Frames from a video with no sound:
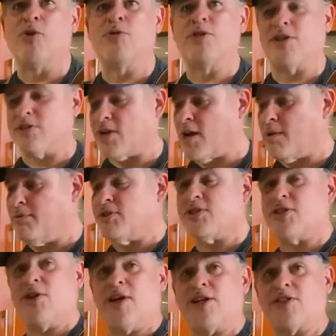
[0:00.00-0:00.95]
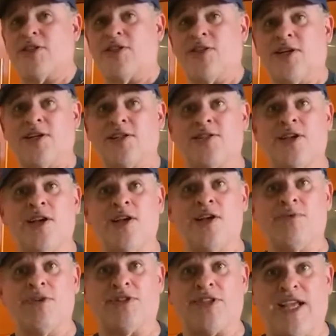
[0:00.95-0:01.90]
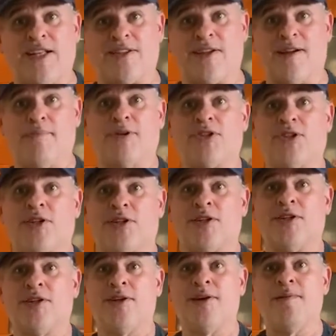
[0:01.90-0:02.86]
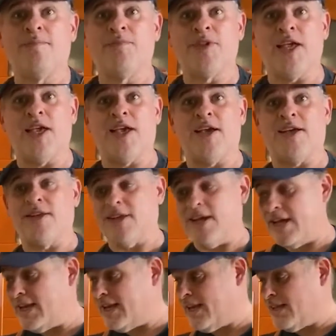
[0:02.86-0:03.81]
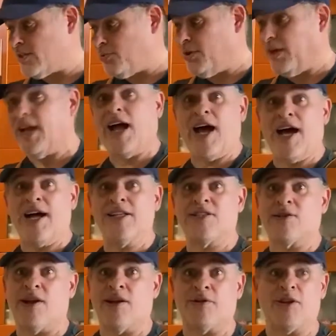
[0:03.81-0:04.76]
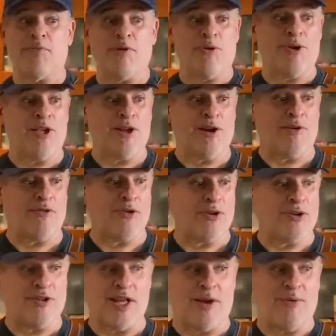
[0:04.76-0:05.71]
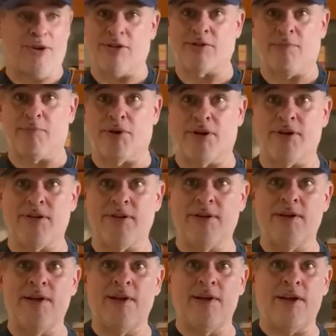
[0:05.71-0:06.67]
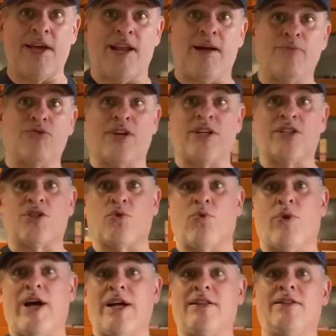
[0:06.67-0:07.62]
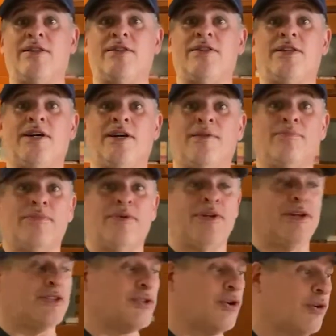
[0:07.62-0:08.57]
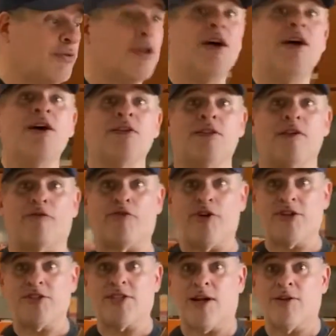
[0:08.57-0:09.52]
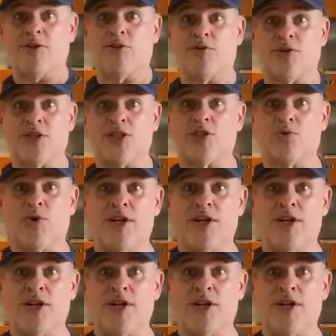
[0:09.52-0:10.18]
because carbon steel actually does retain temperature, and it gets really hot. So I'm going to be really careful because I don't want it to burn. And I'm trying to sweat. So the first thing I'm gonna do is sweat